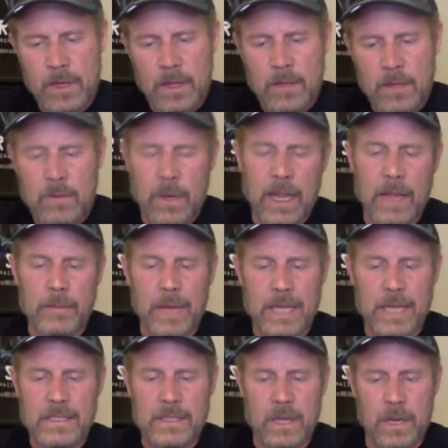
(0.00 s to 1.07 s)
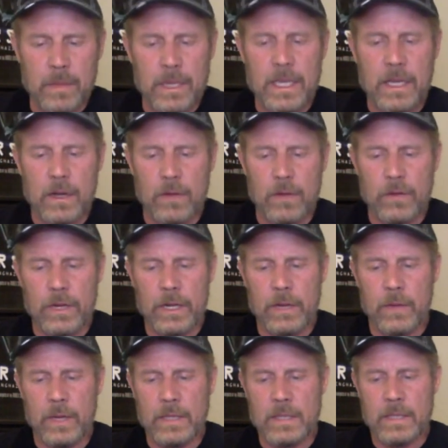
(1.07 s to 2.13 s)
Well, I'm not sorry, but get over it
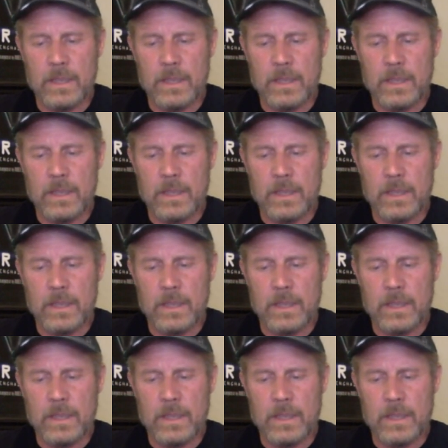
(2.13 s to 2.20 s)
anyways.